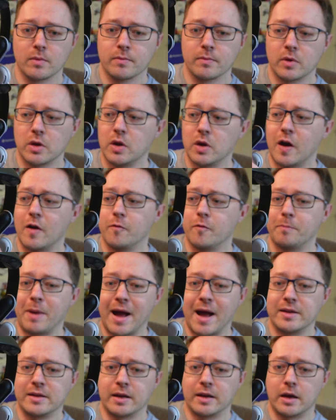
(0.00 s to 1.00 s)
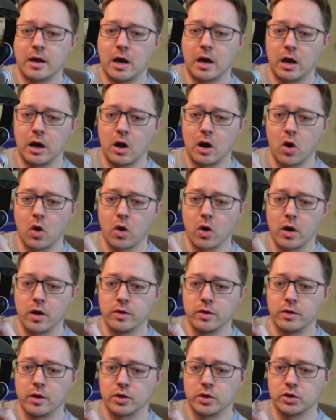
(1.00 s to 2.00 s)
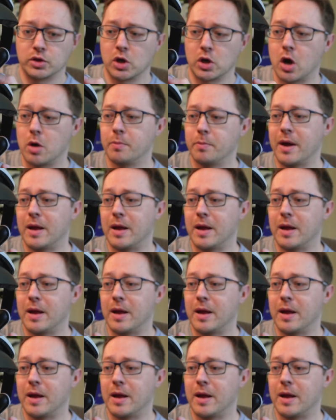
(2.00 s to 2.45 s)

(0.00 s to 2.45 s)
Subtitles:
You have padding along the top,